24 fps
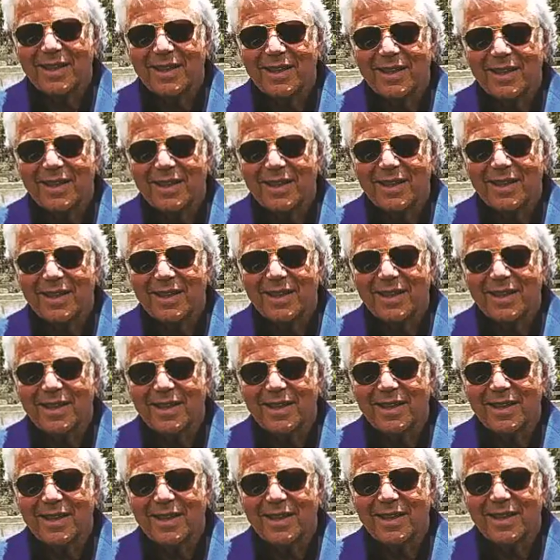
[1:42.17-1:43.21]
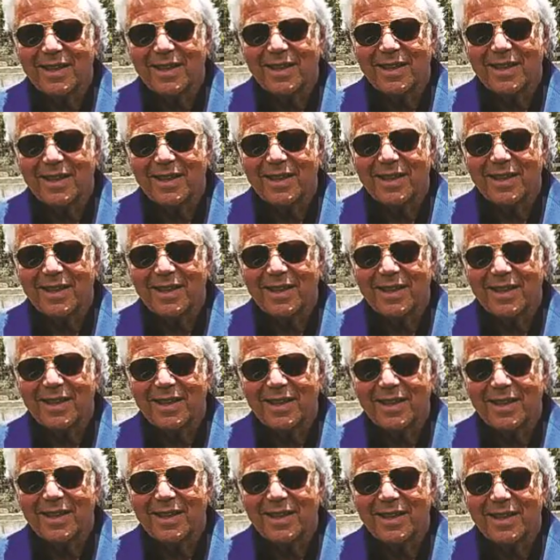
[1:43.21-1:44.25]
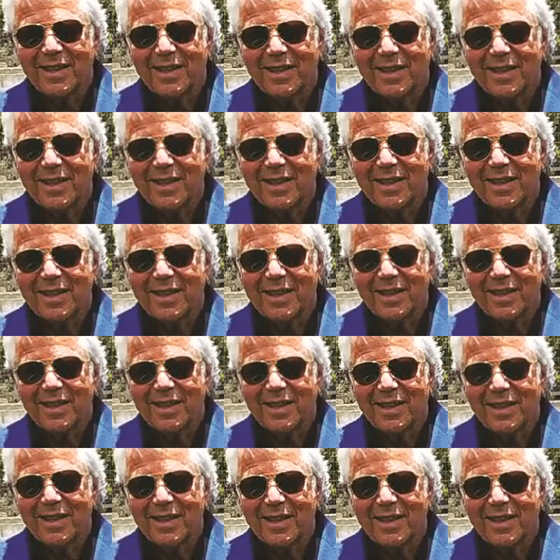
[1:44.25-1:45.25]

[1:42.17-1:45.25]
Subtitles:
No one is speaking in this clip.